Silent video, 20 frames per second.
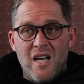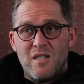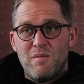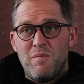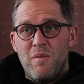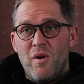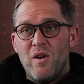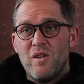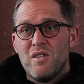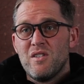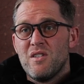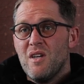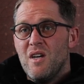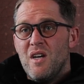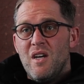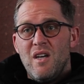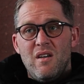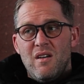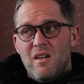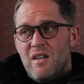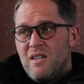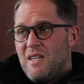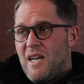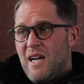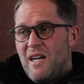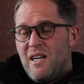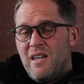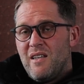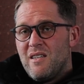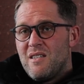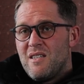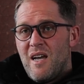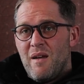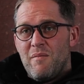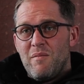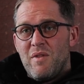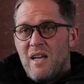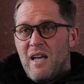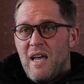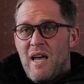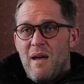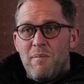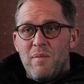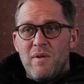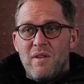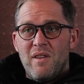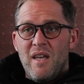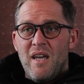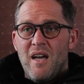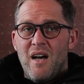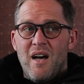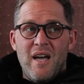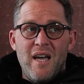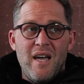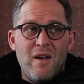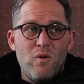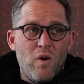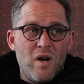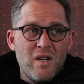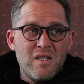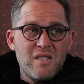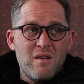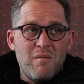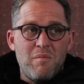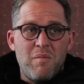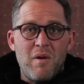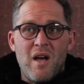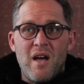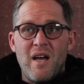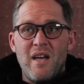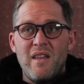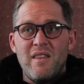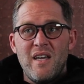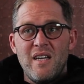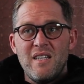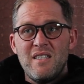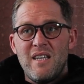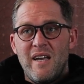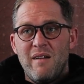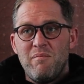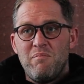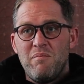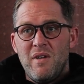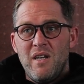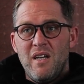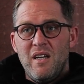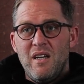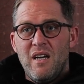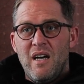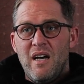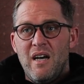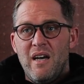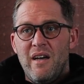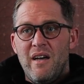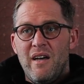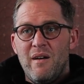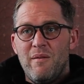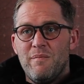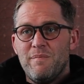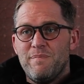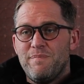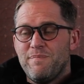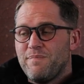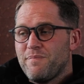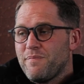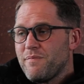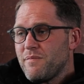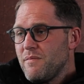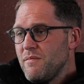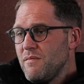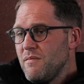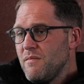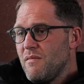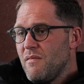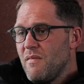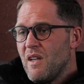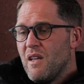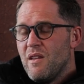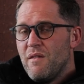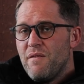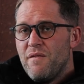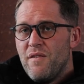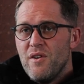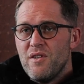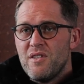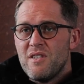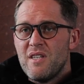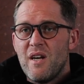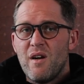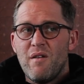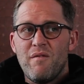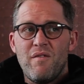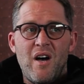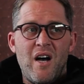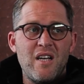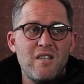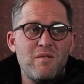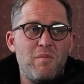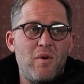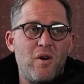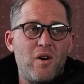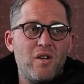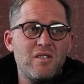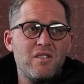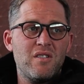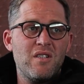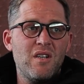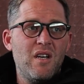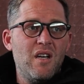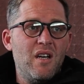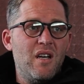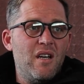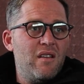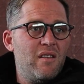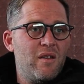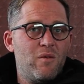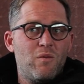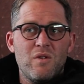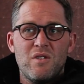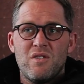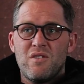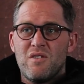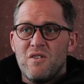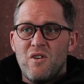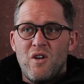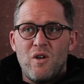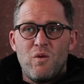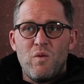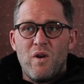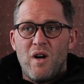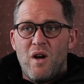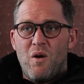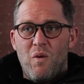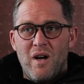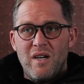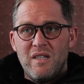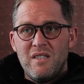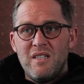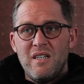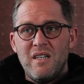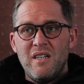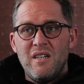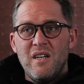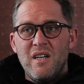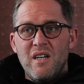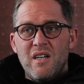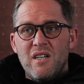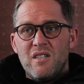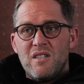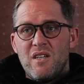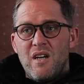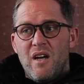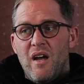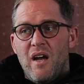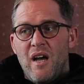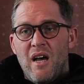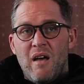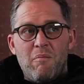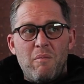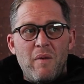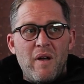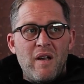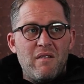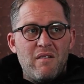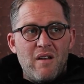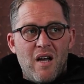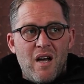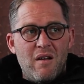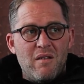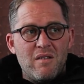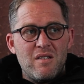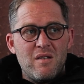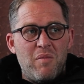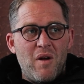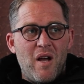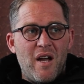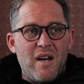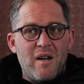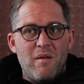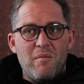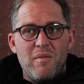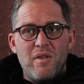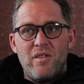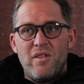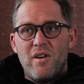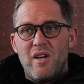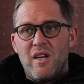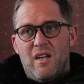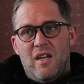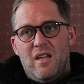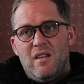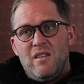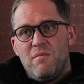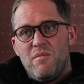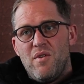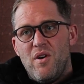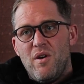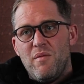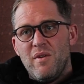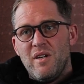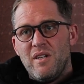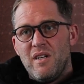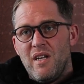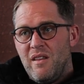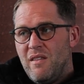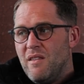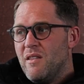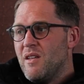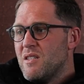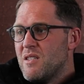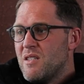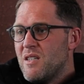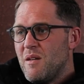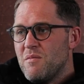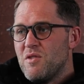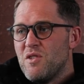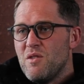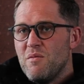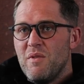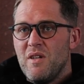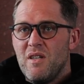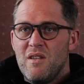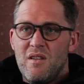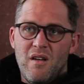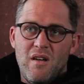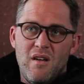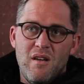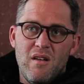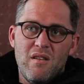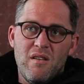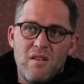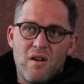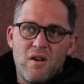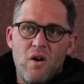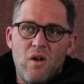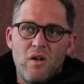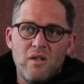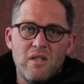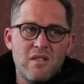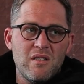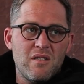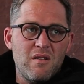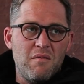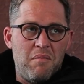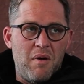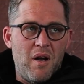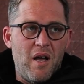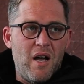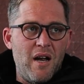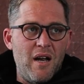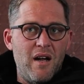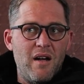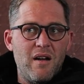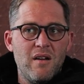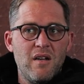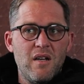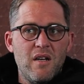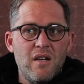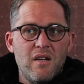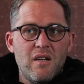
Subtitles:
ice baths, exactly the same thing happened there. I had one supplier, they sent me the first set of ice baths. It was not what I wanted. So I'm at supplier number 3 at the moment, and this seems to be the golden supplier.